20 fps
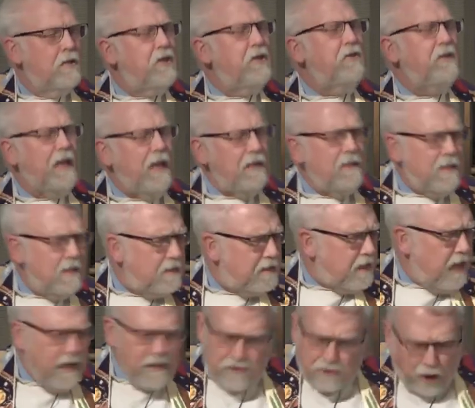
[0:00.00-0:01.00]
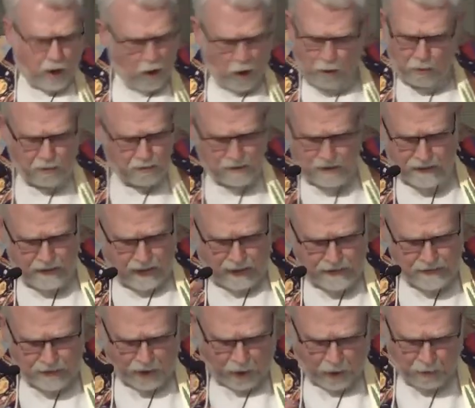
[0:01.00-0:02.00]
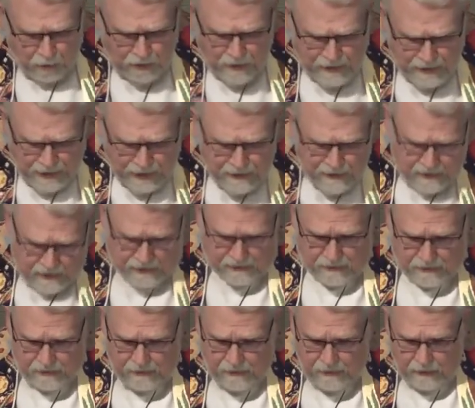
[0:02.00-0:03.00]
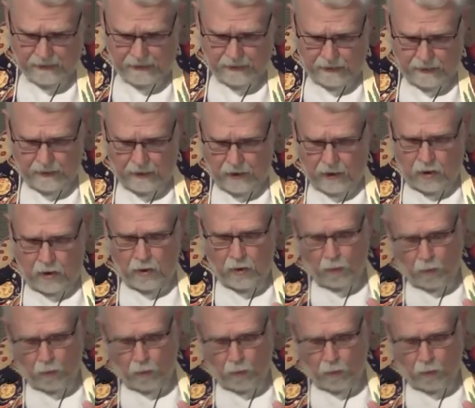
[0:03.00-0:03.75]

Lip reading: Do you get this? I totally get this. The